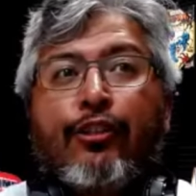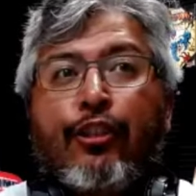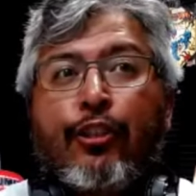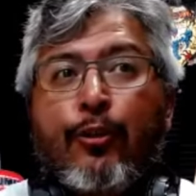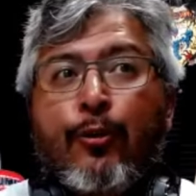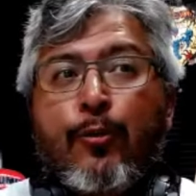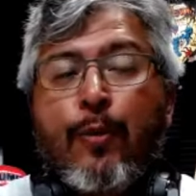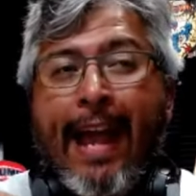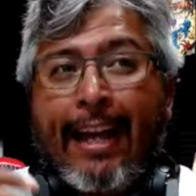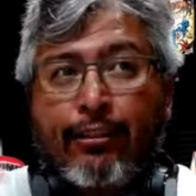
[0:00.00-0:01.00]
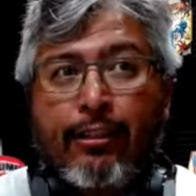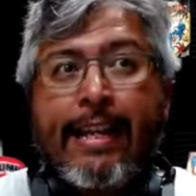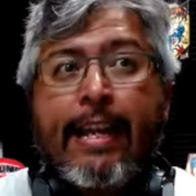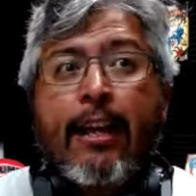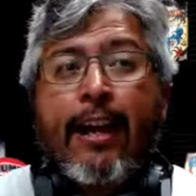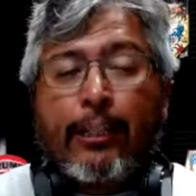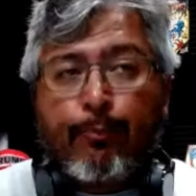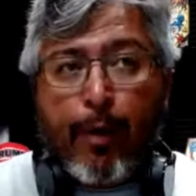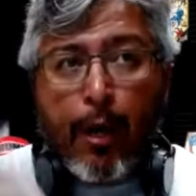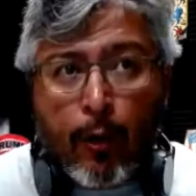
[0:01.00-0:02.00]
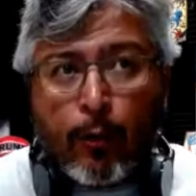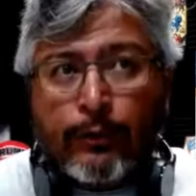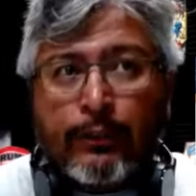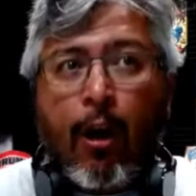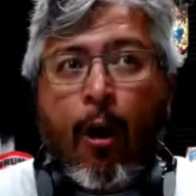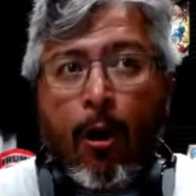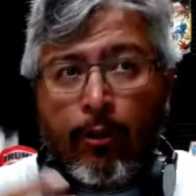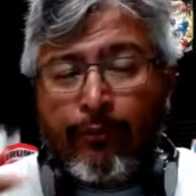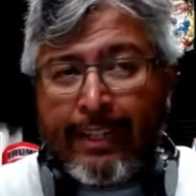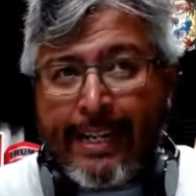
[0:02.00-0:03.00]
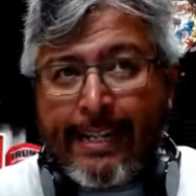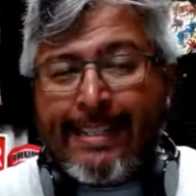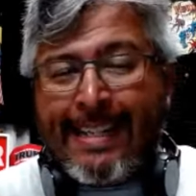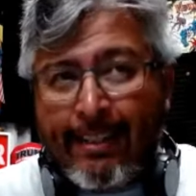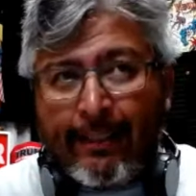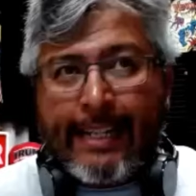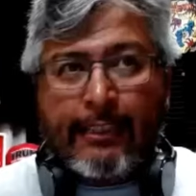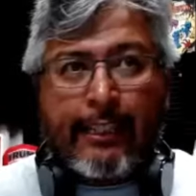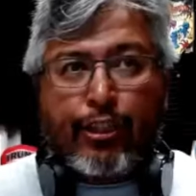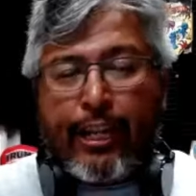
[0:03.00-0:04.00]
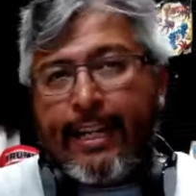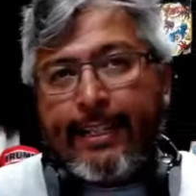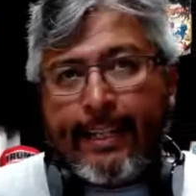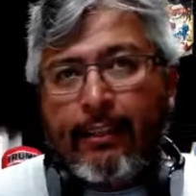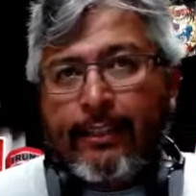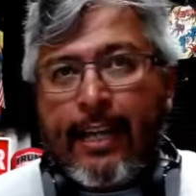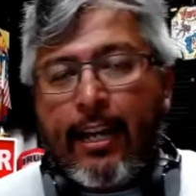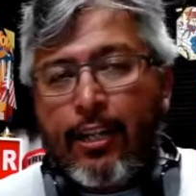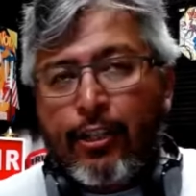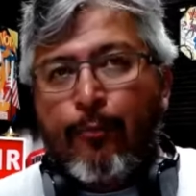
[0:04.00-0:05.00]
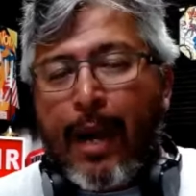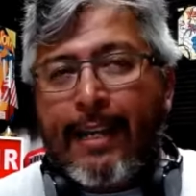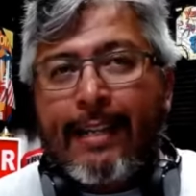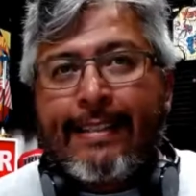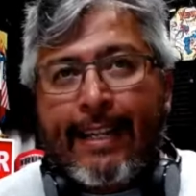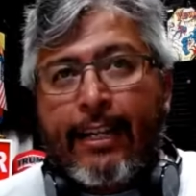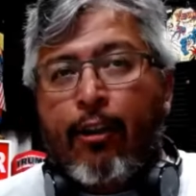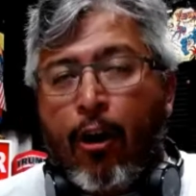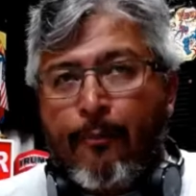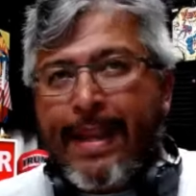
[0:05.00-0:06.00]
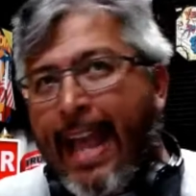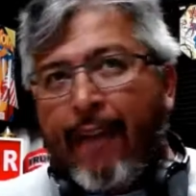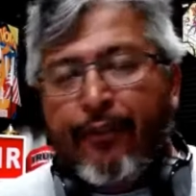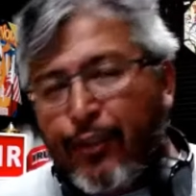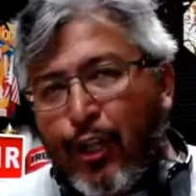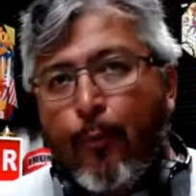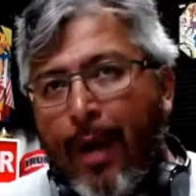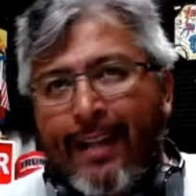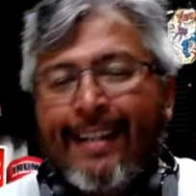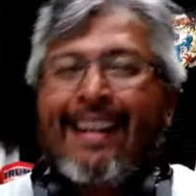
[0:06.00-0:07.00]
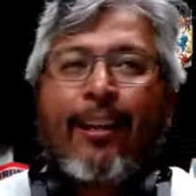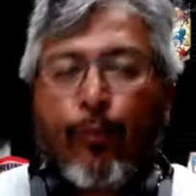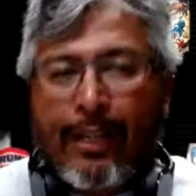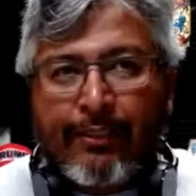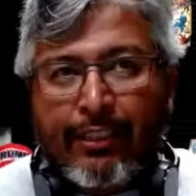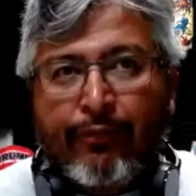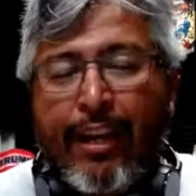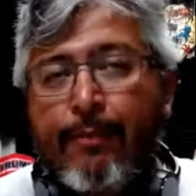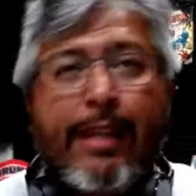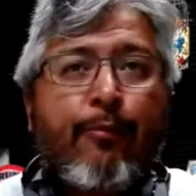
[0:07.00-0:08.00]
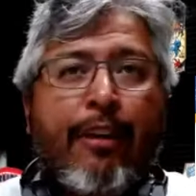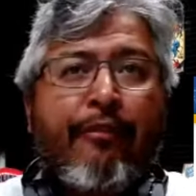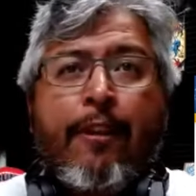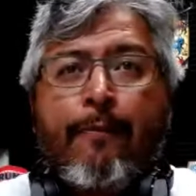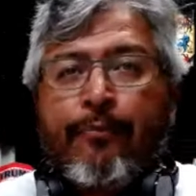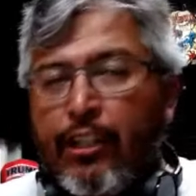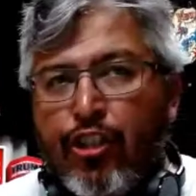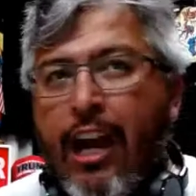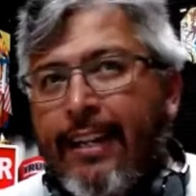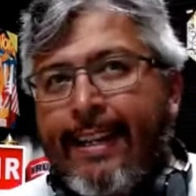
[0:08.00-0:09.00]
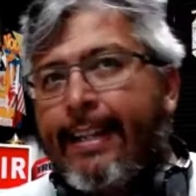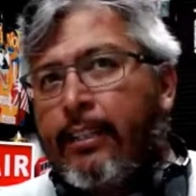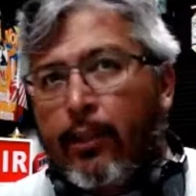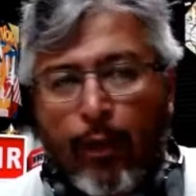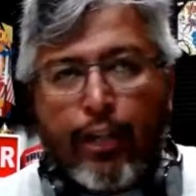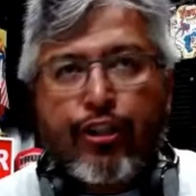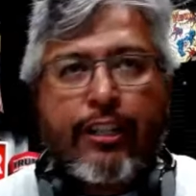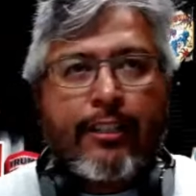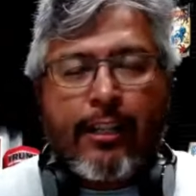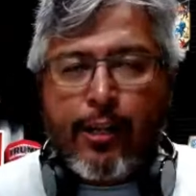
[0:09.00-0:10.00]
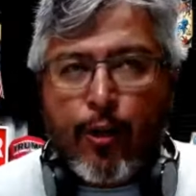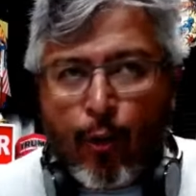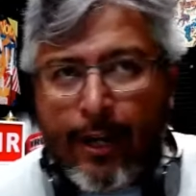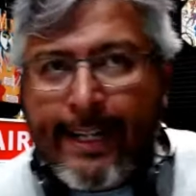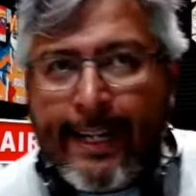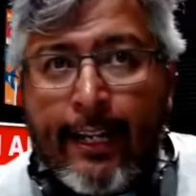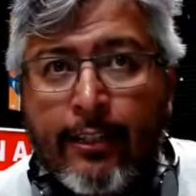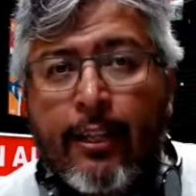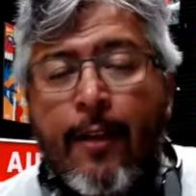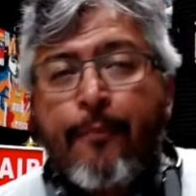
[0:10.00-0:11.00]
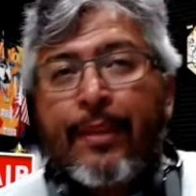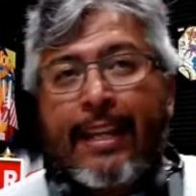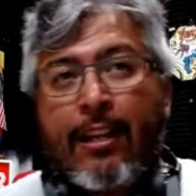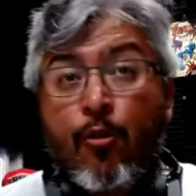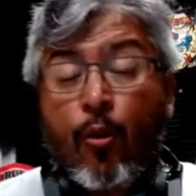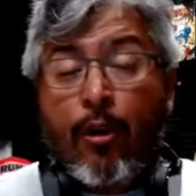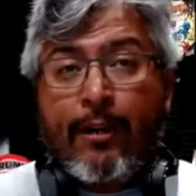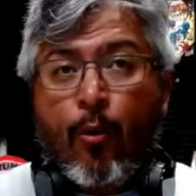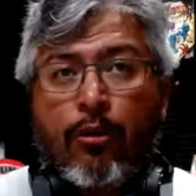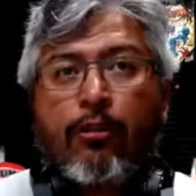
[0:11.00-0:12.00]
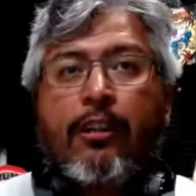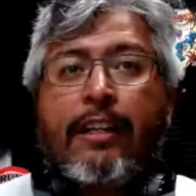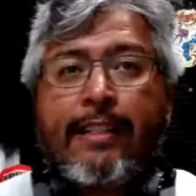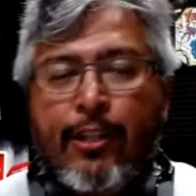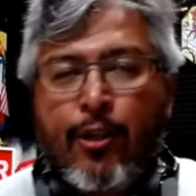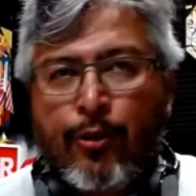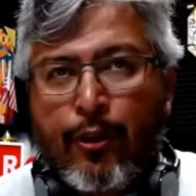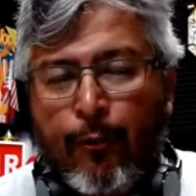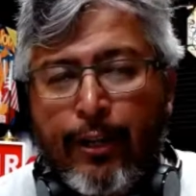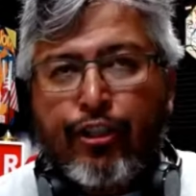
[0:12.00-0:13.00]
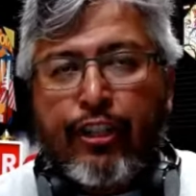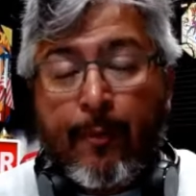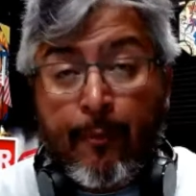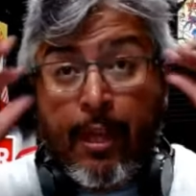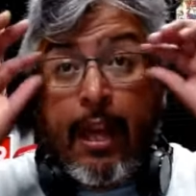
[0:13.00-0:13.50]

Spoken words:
to actually expose all of the dealings, the shady dealings that Hunter Biden did on behalf of Joe Biden and the rest of his family with the Chinese, the Russians, and the Ukrainians in order to continue to enrich them.